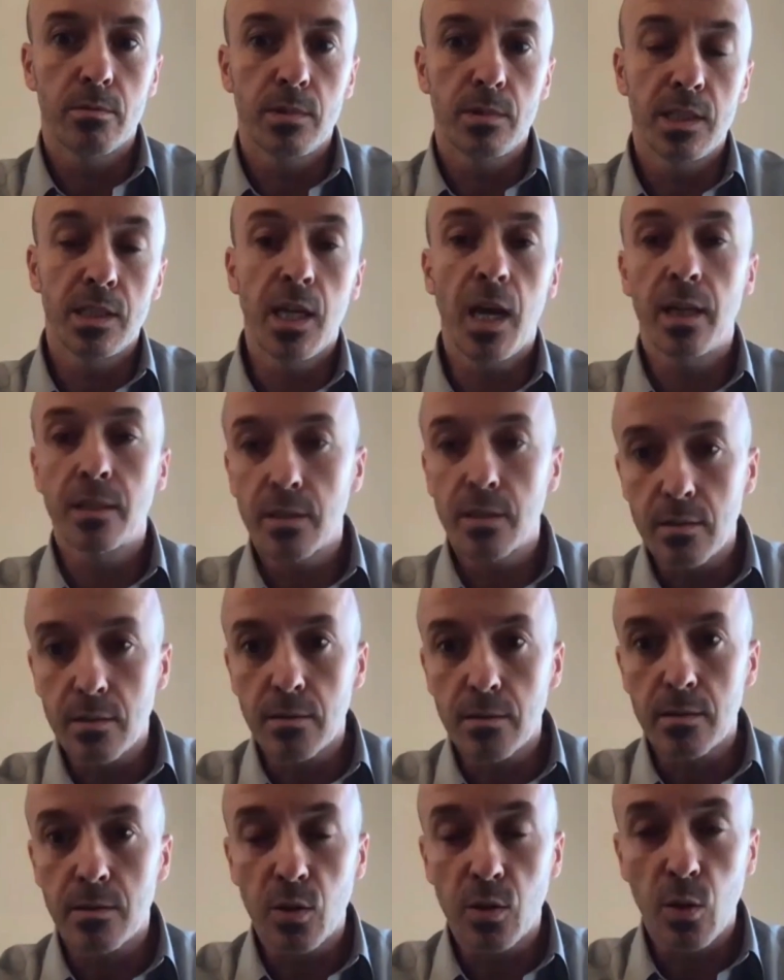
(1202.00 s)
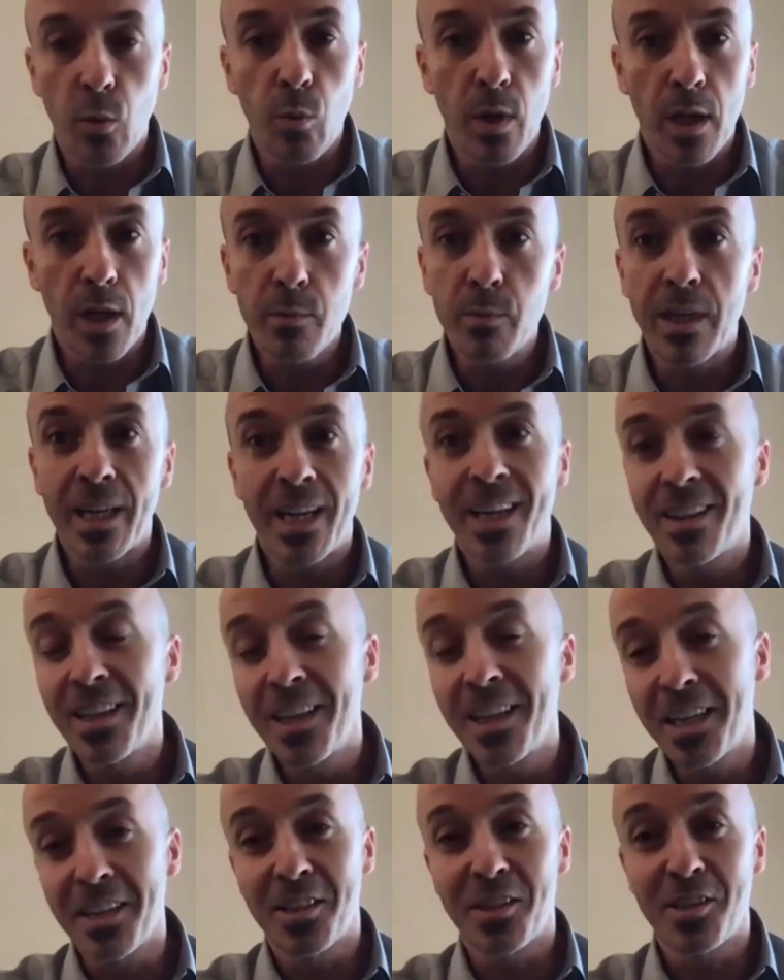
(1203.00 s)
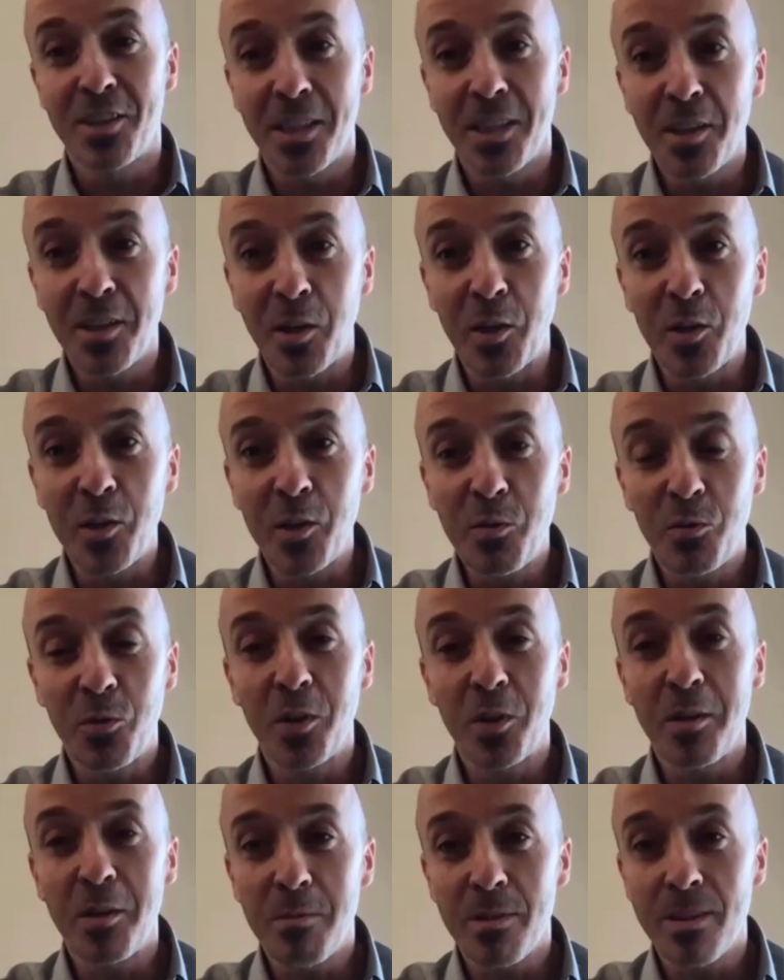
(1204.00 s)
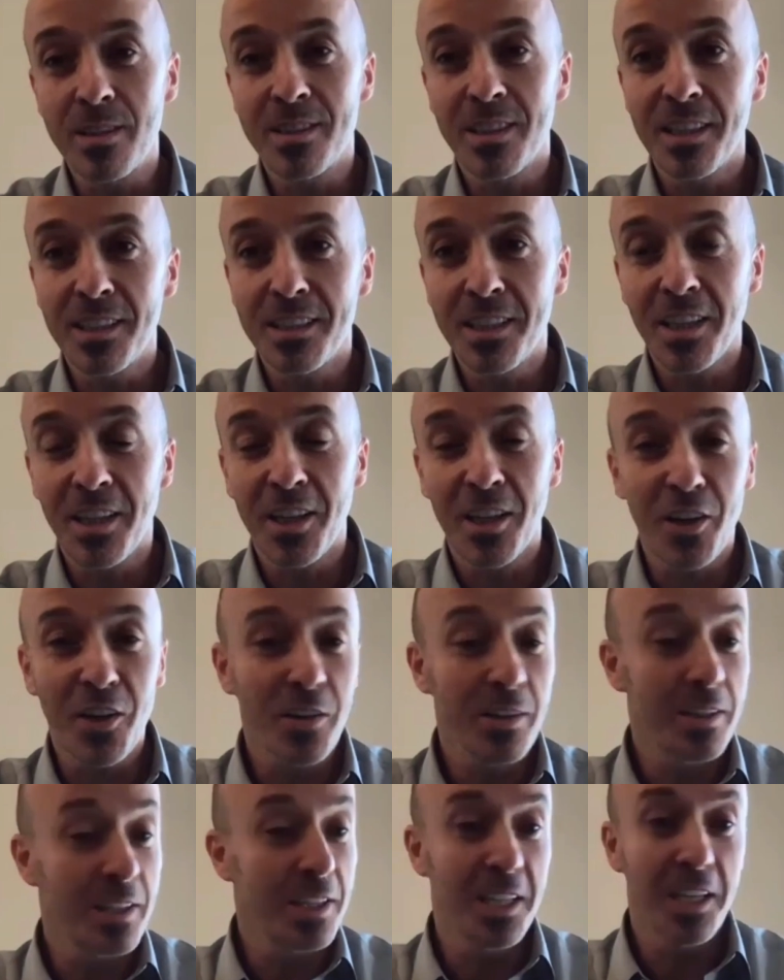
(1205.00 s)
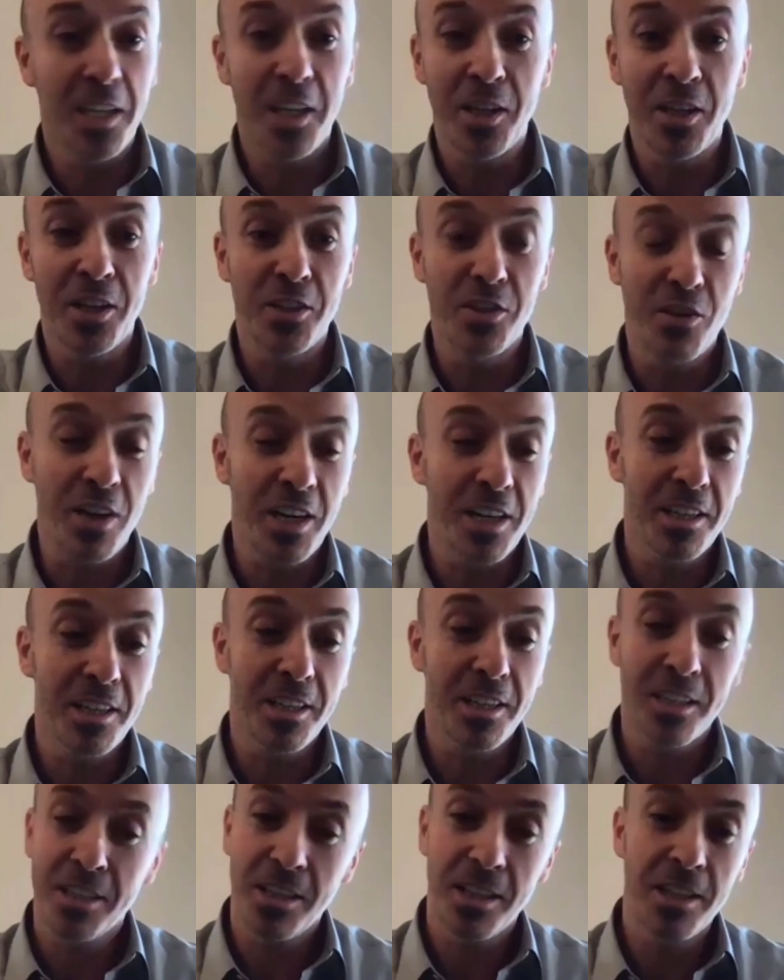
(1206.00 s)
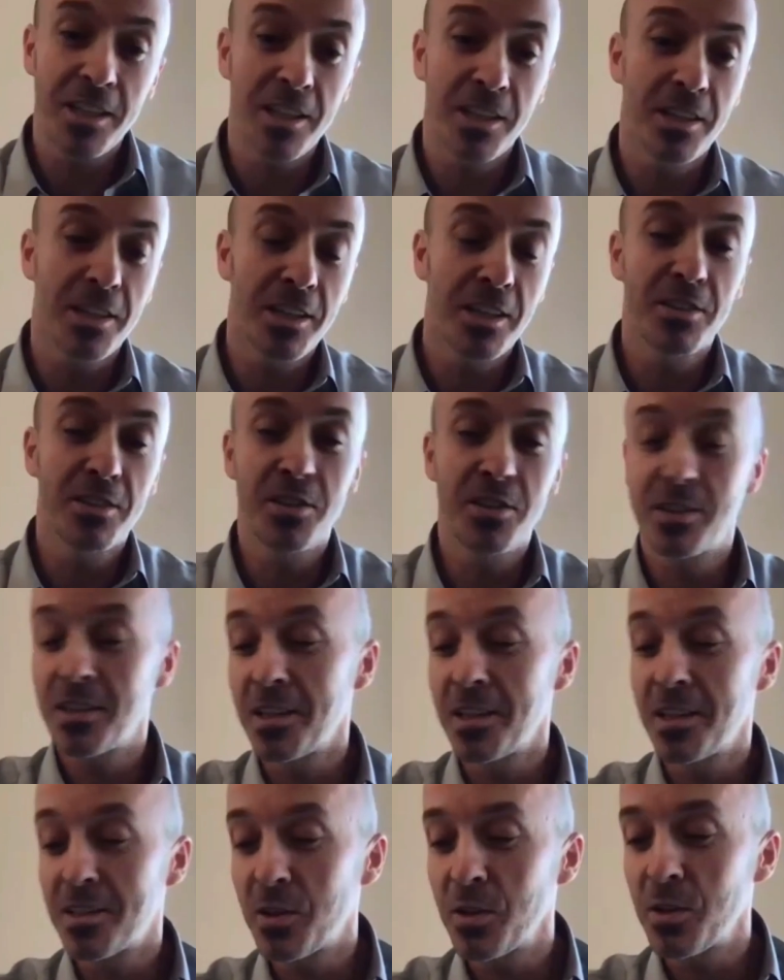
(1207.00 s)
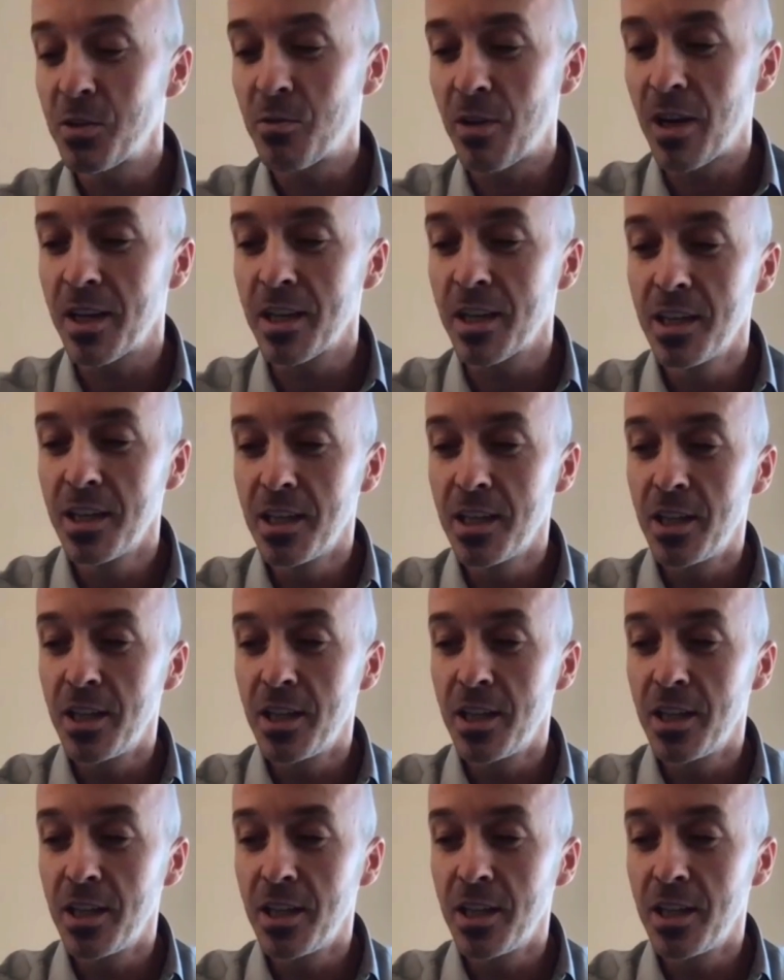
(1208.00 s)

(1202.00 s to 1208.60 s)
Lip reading: not so well, but I think it's still good, 40% a year in the trading industry. It's good, right?